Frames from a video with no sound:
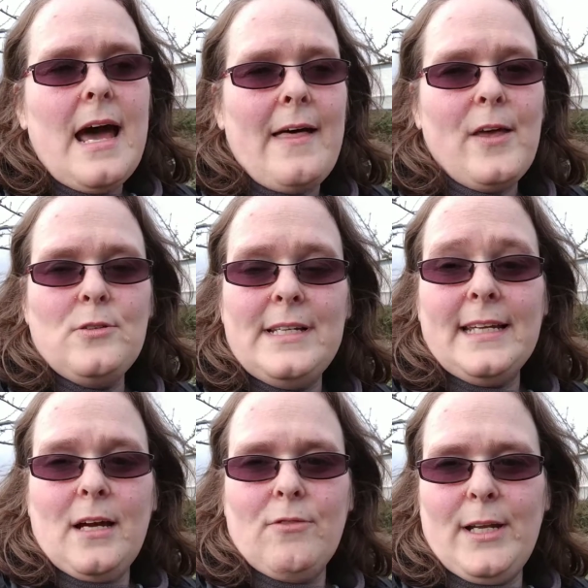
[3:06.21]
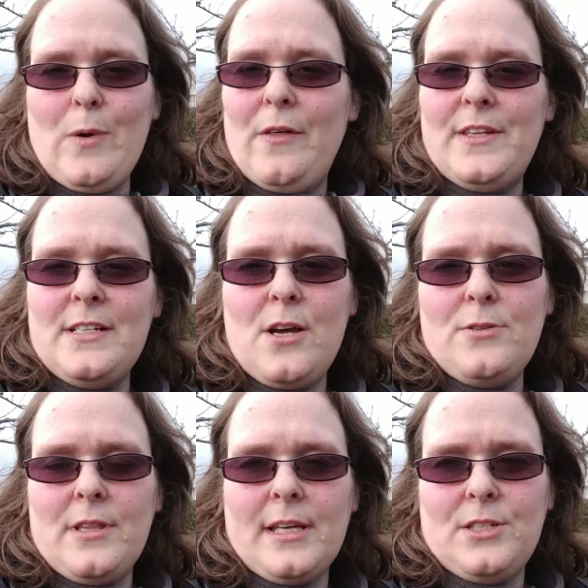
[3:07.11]
And those link up really well, and there's
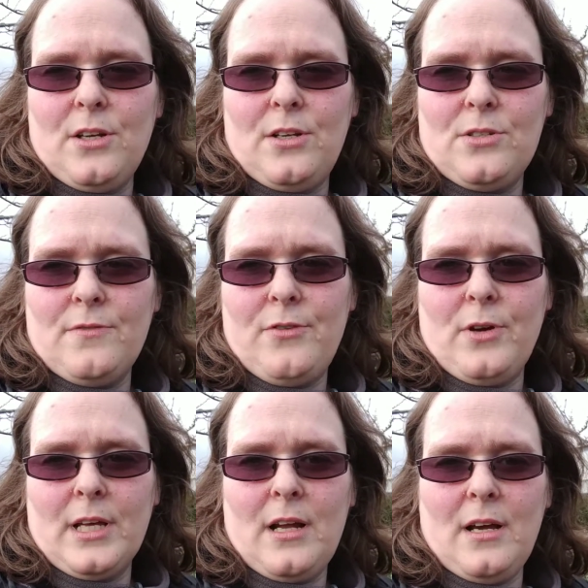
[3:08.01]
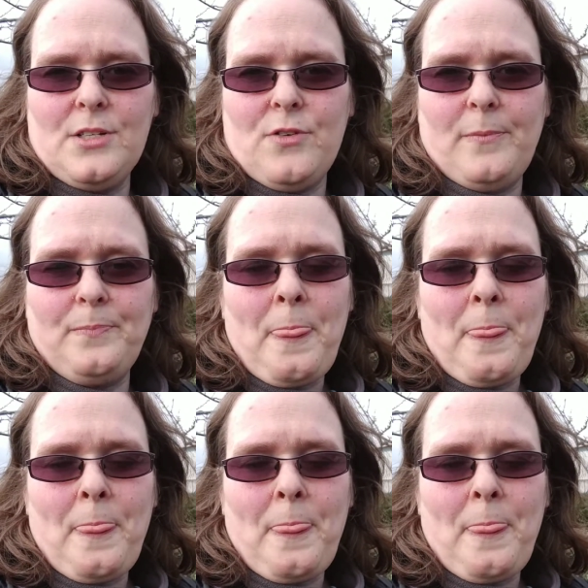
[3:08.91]
loads of things you can use them for in the classroom.